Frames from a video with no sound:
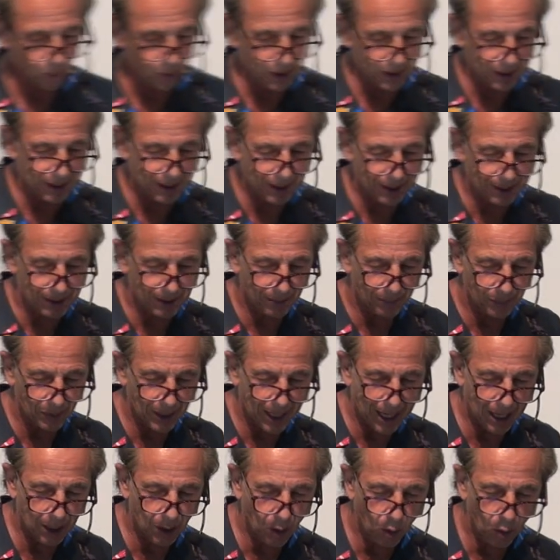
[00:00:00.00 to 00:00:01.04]
we see that the
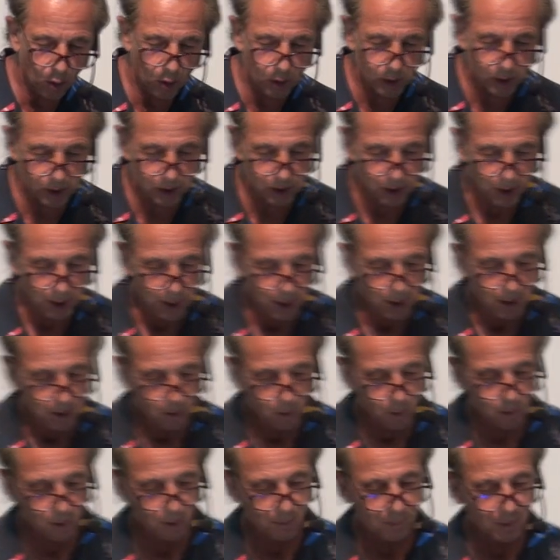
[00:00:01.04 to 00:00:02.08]
black horse
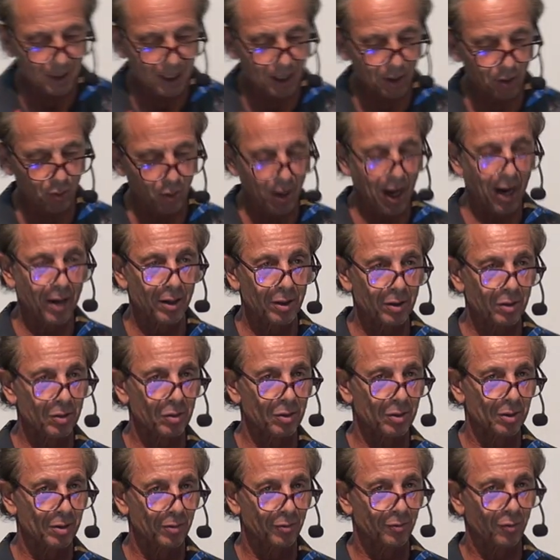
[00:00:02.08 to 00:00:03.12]
or the black rider
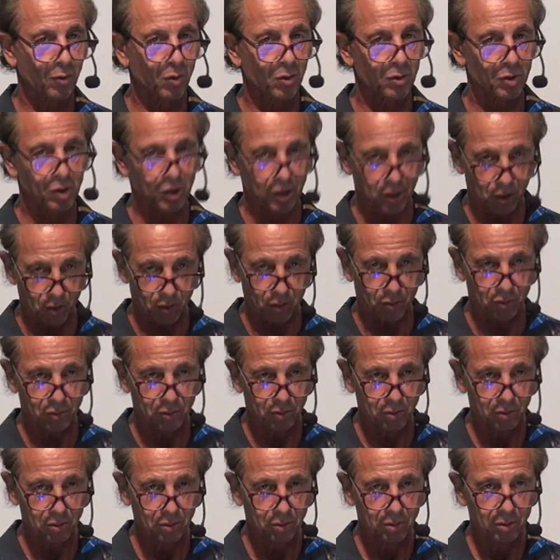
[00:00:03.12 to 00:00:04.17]
or the four seal
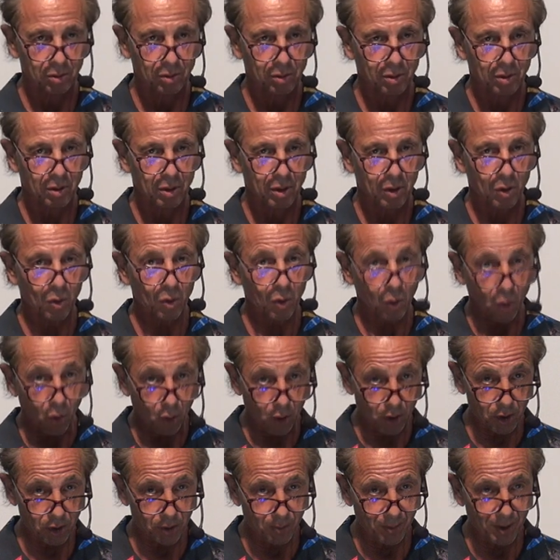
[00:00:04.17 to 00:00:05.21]
or the
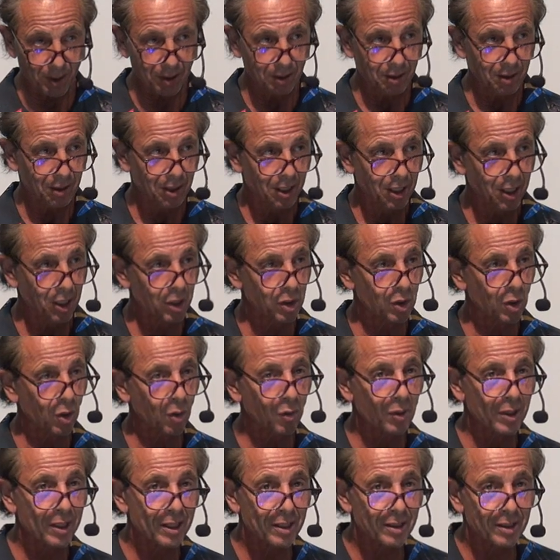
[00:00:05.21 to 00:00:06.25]
horseman is
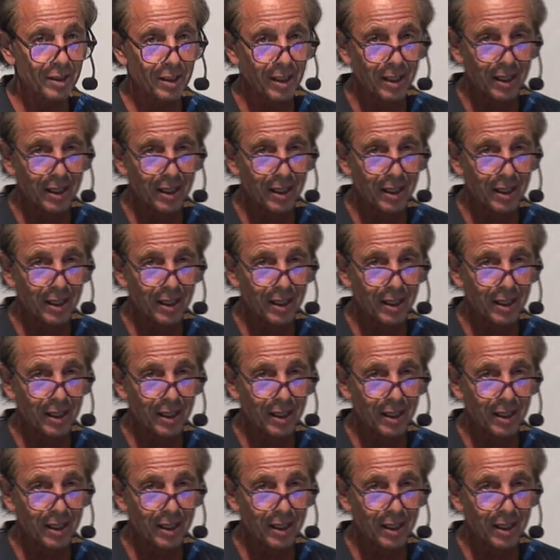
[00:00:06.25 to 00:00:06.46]
known as